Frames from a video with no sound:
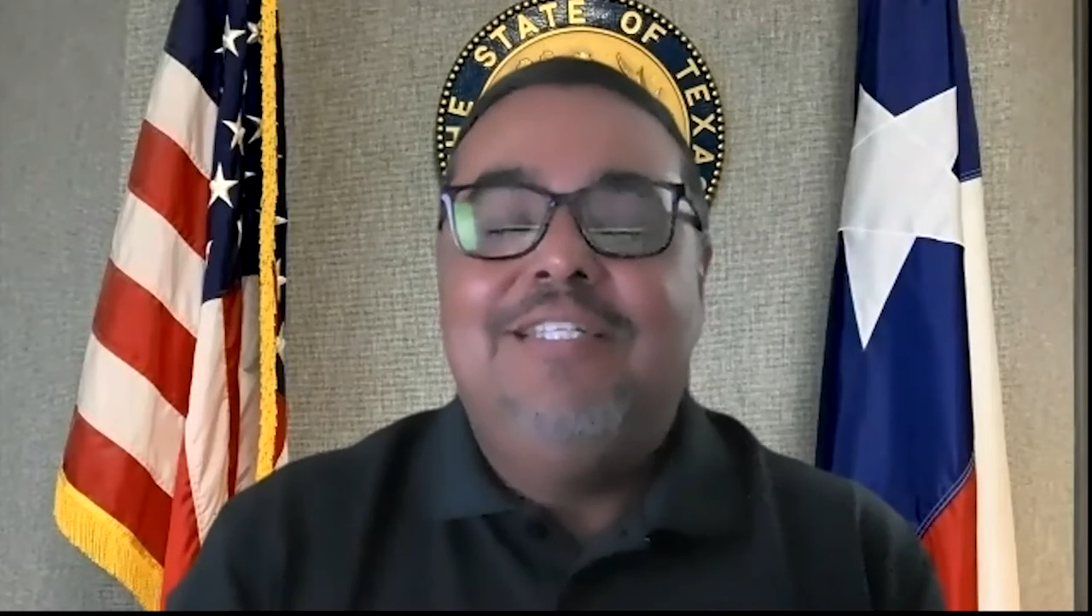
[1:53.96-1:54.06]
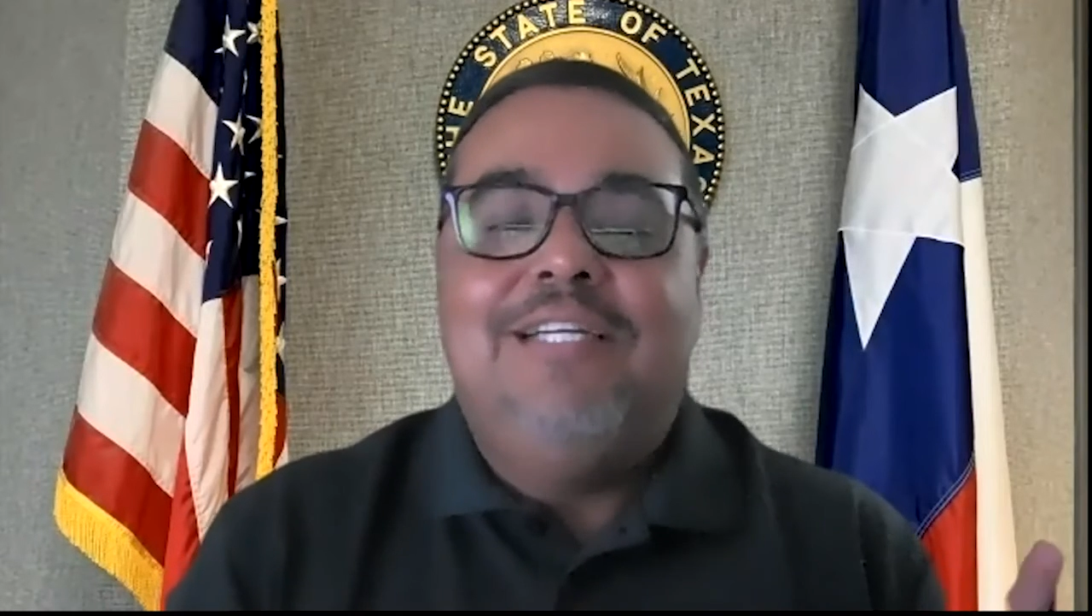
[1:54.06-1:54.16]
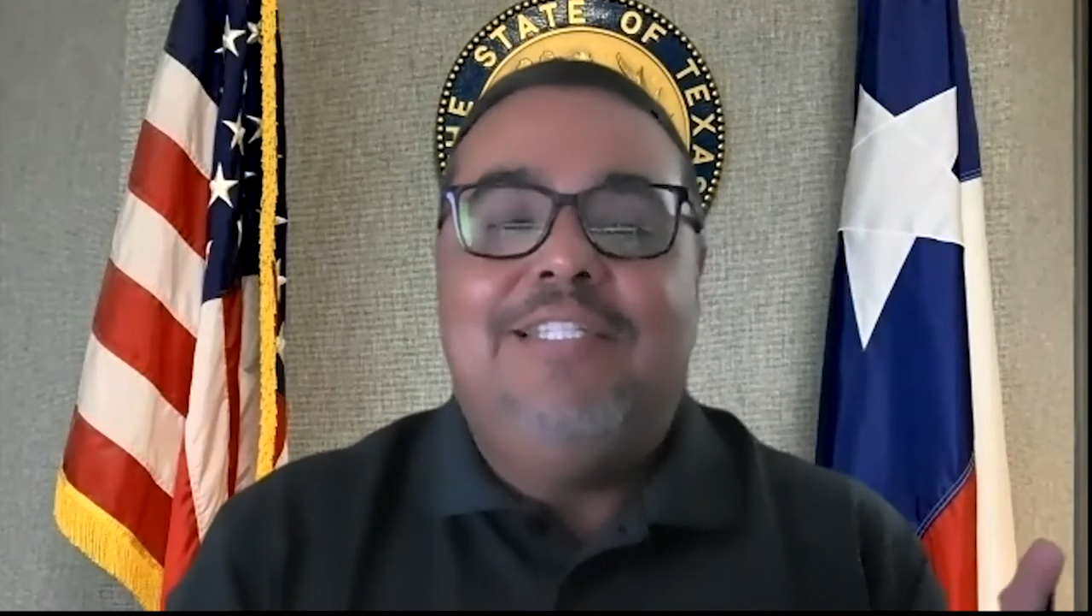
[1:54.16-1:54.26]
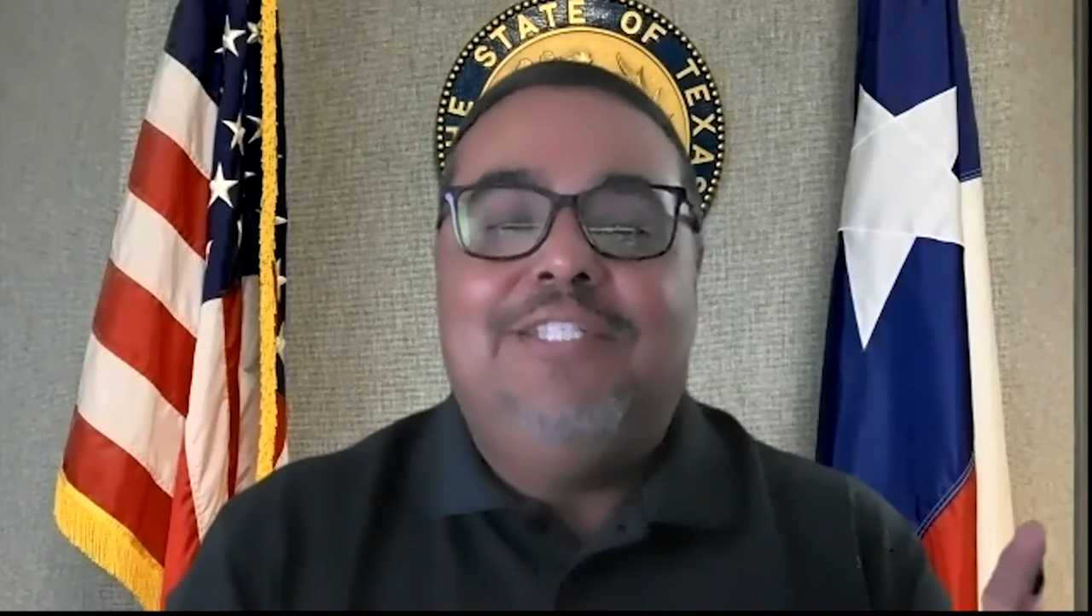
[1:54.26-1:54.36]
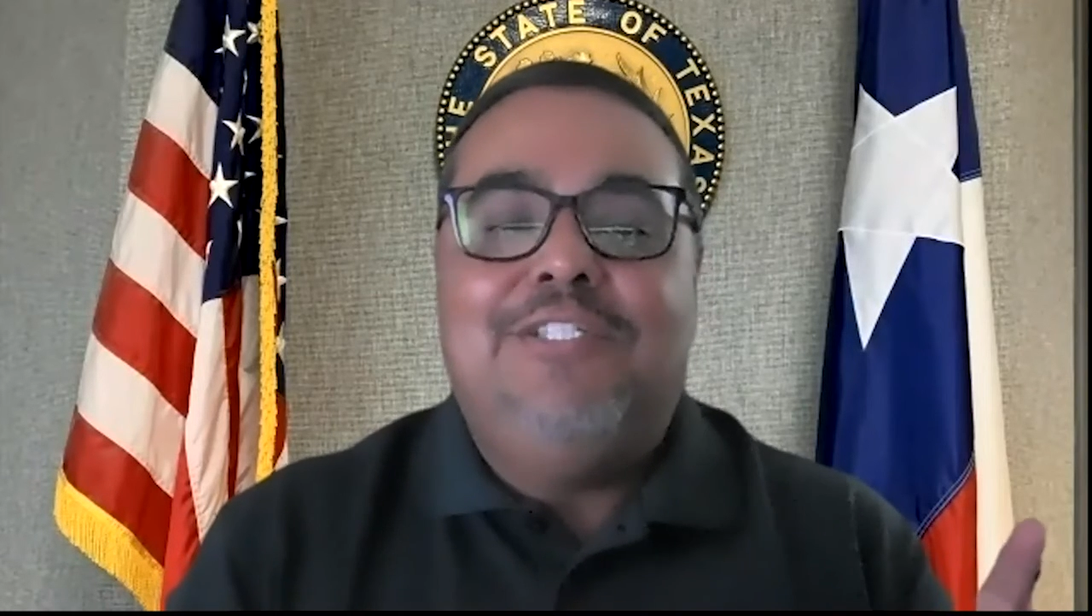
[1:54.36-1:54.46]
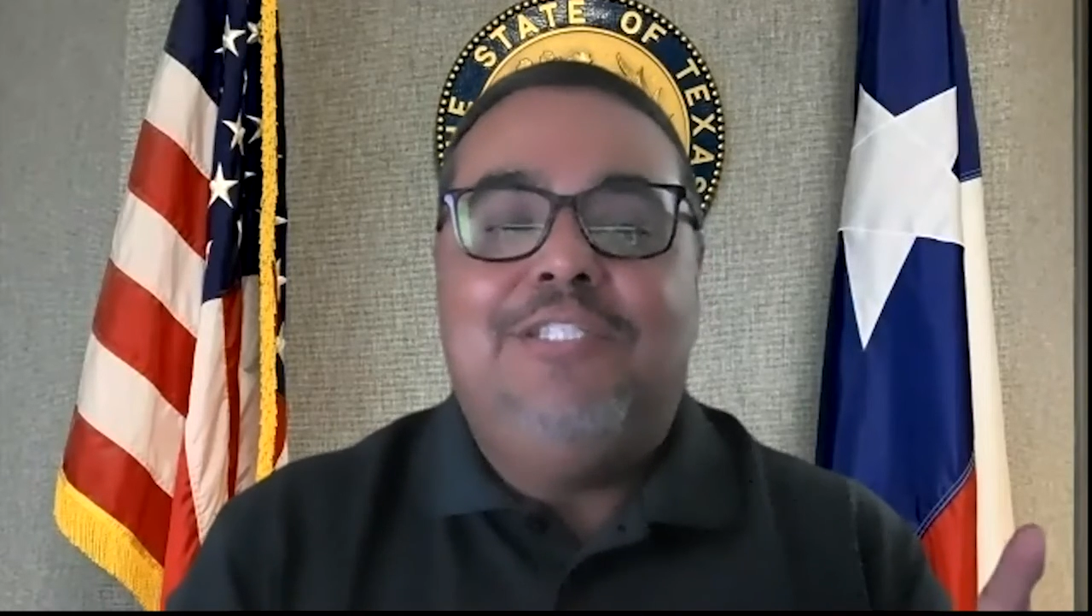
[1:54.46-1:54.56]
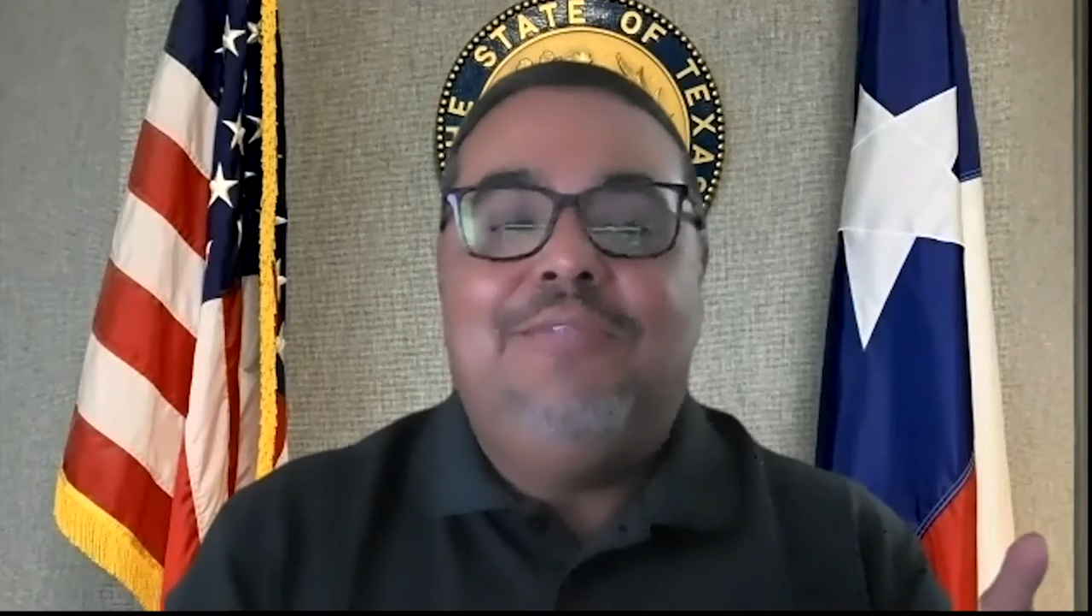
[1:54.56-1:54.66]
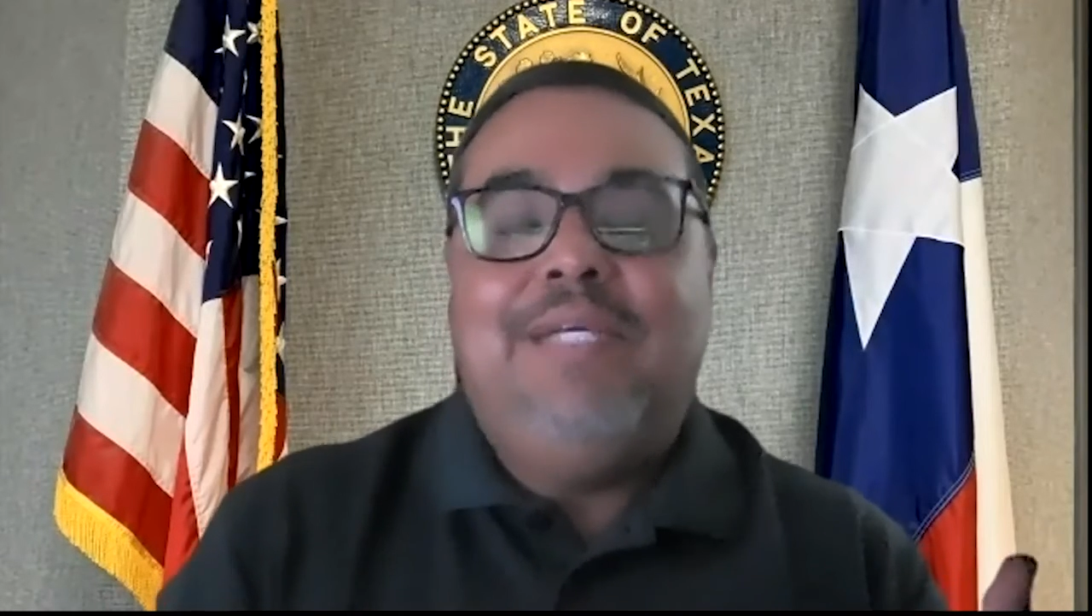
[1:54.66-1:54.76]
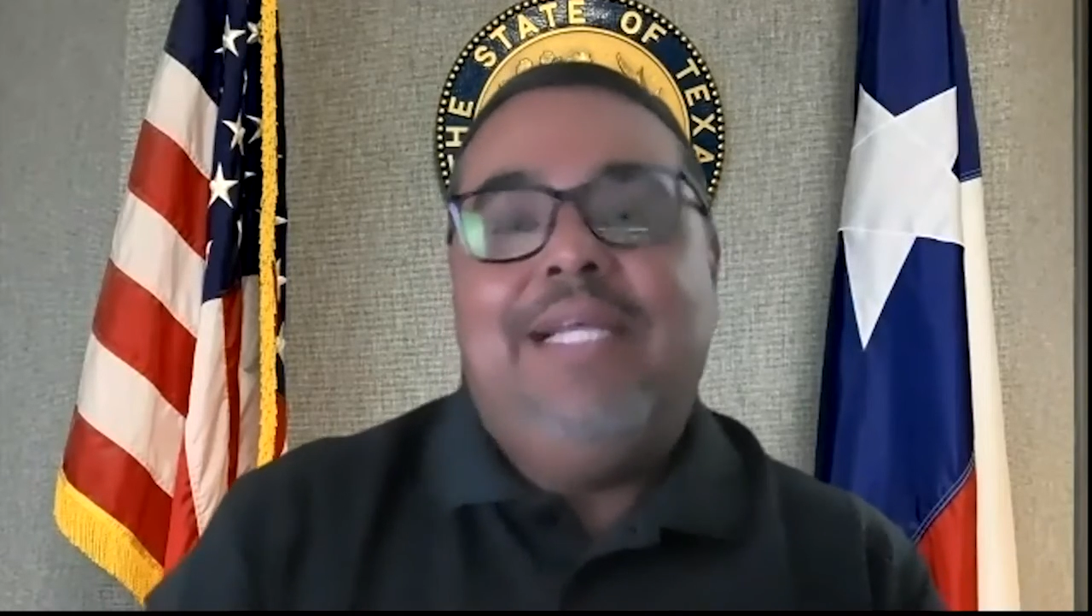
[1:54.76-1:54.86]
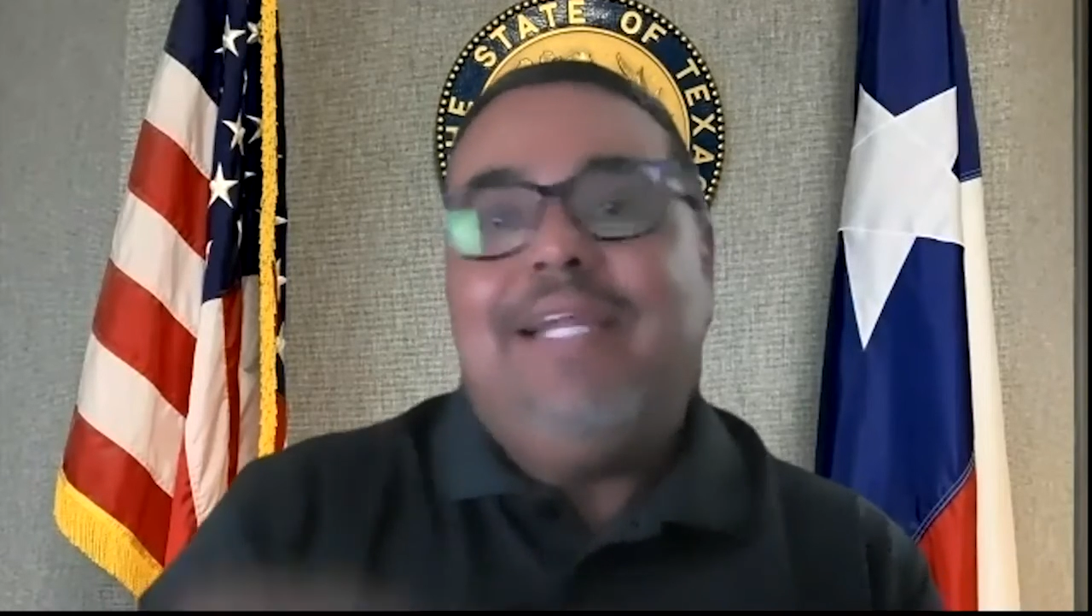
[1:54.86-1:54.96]
until she
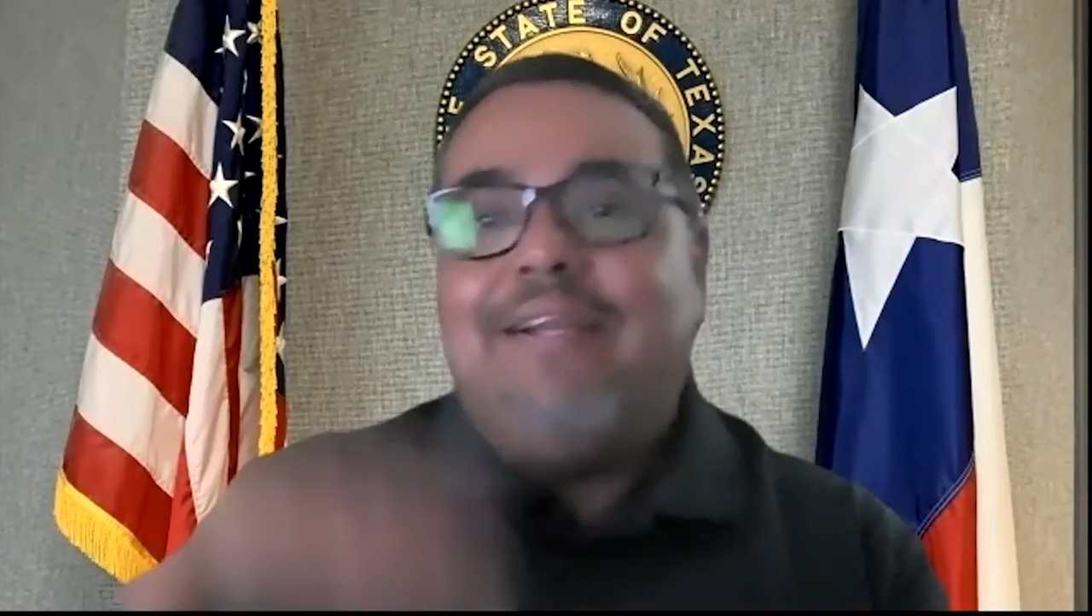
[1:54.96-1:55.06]
went